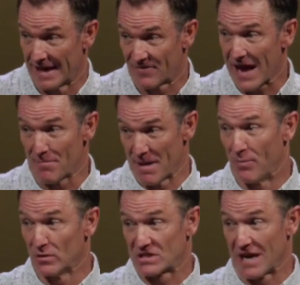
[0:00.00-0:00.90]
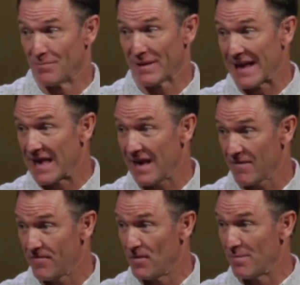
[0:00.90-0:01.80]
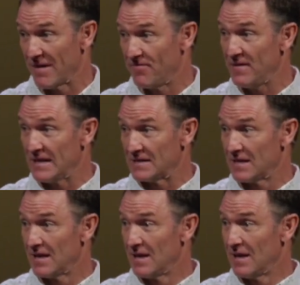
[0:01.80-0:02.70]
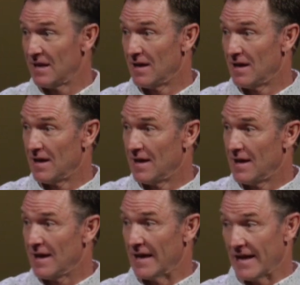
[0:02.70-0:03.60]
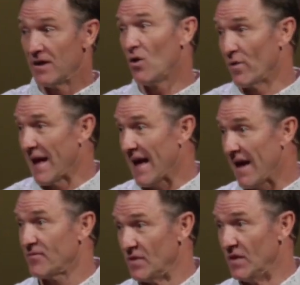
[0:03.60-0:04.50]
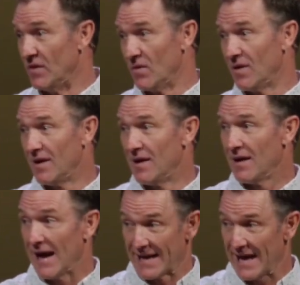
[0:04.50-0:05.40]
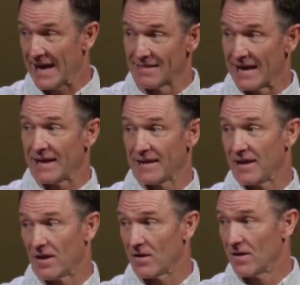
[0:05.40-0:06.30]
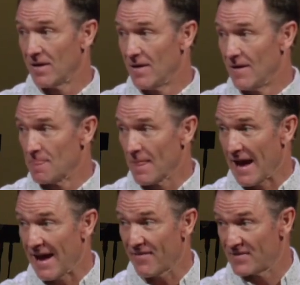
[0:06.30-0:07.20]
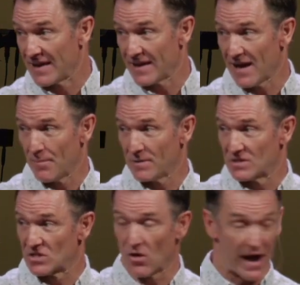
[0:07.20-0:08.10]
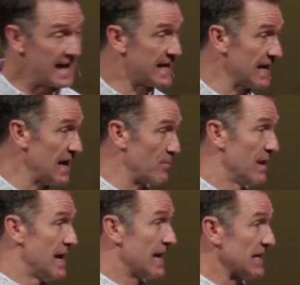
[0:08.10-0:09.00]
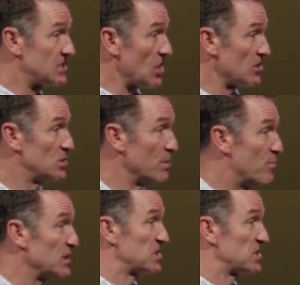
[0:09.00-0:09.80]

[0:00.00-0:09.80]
And I've got my boots on, but I can't feel my feet. And I know what I have to do. I can't lay in here. I have to get up. And so I get up and I start doing